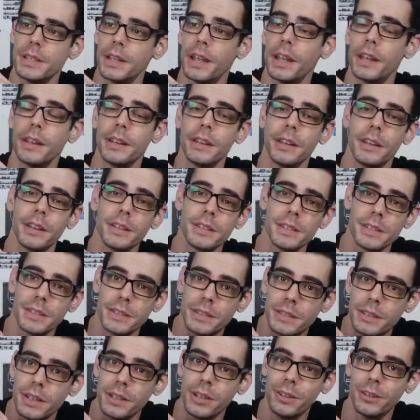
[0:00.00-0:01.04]
and it's
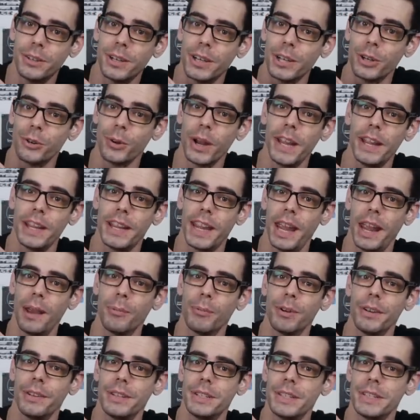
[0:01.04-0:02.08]
still a great
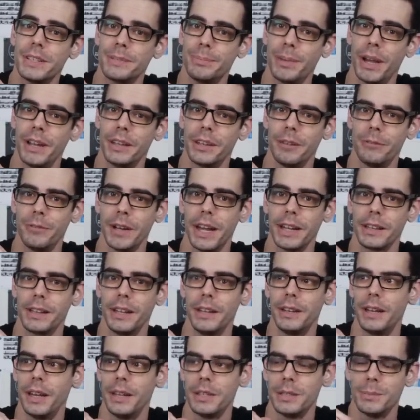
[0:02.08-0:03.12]
camera despite the fact
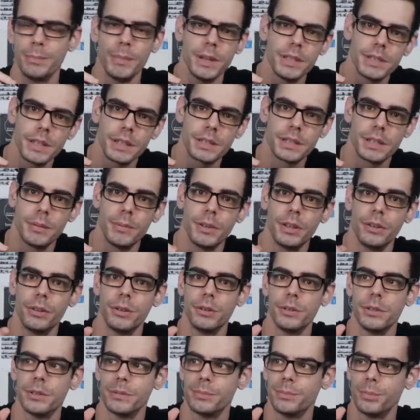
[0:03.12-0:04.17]
that it's missing some of
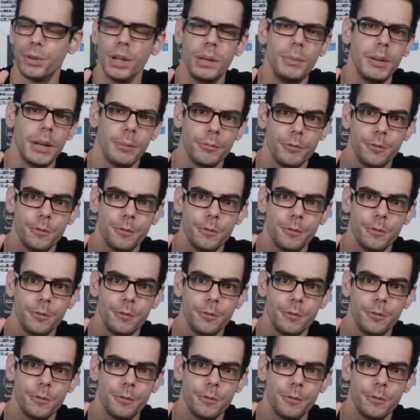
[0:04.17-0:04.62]
those premium